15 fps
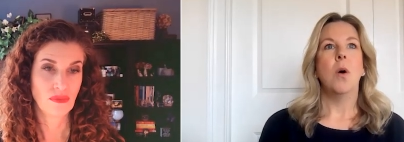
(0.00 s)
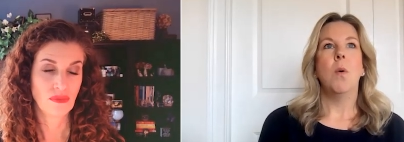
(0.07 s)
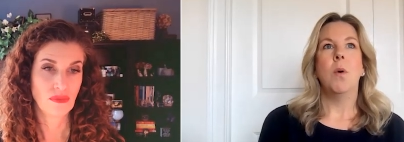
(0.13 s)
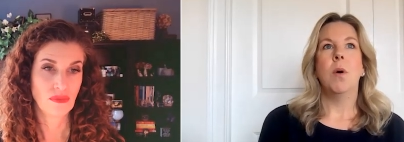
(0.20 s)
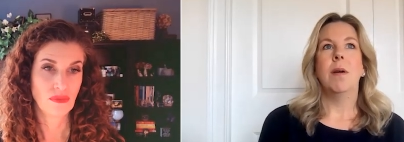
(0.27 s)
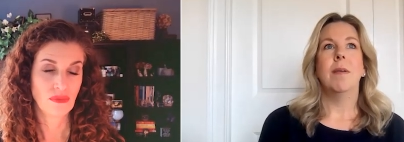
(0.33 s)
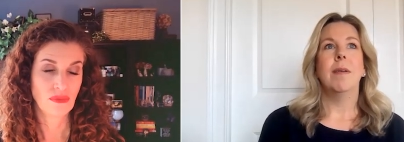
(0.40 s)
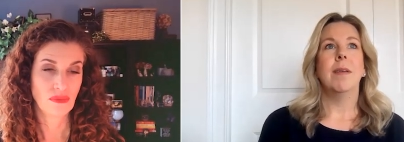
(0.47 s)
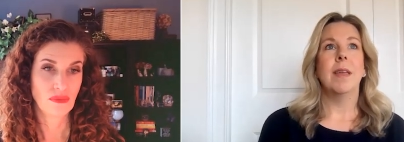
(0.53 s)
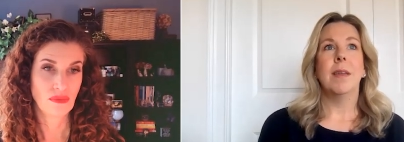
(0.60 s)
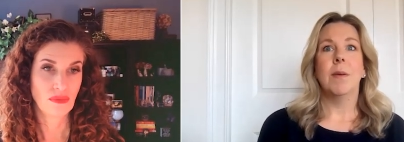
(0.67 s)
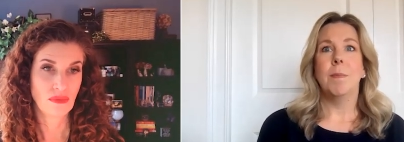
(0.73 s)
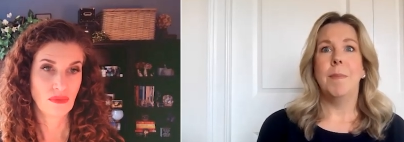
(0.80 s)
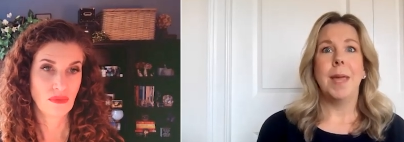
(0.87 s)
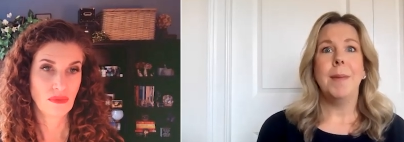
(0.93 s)
Speaker 1: Or,
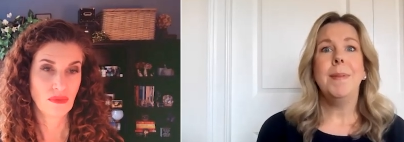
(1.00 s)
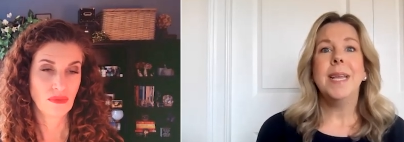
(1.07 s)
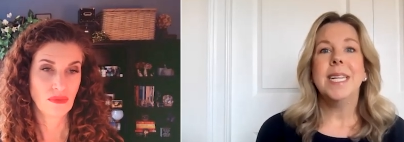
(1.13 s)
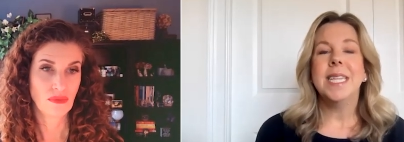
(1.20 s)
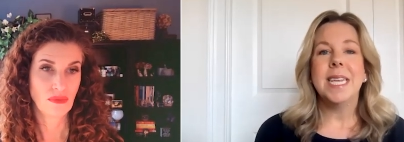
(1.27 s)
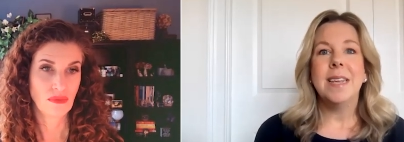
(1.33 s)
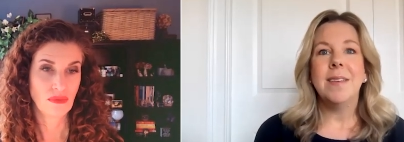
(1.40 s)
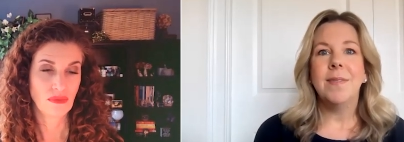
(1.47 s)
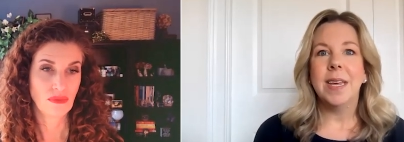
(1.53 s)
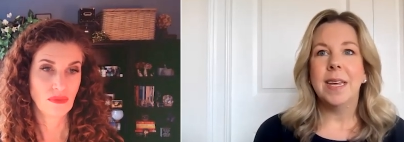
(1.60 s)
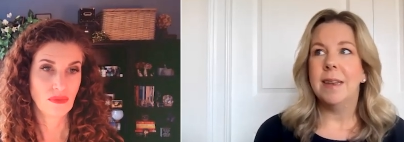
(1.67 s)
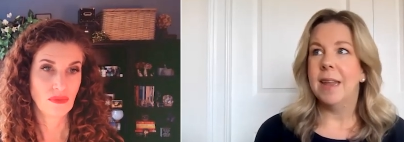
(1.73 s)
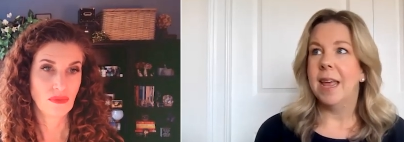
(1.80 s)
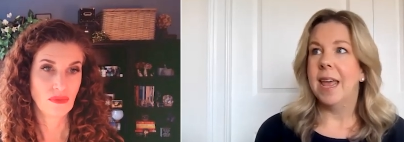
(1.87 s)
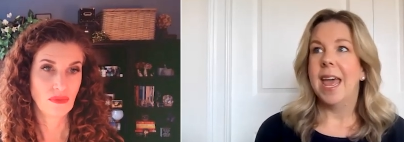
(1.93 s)
you know, maybe it's
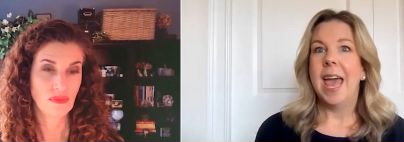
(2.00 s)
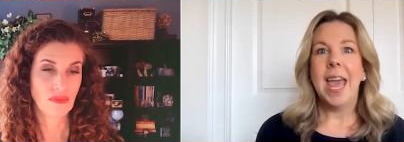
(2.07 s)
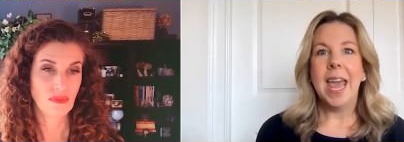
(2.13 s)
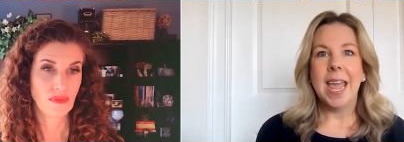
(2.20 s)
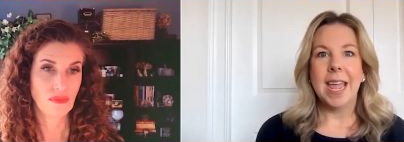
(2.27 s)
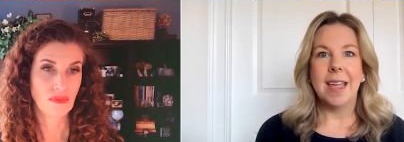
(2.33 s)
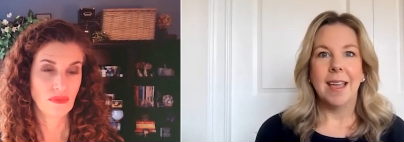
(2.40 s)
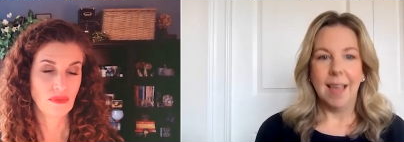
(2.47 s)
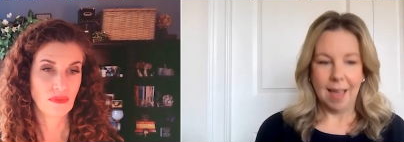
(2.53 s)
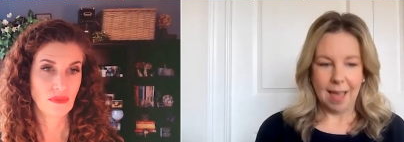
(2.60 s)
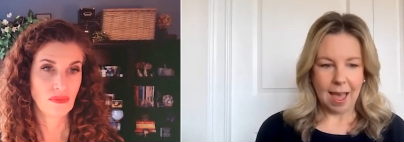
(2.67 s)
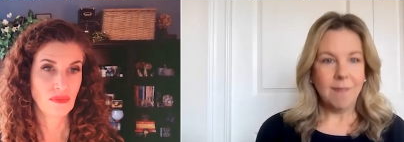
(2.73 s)
even, hey,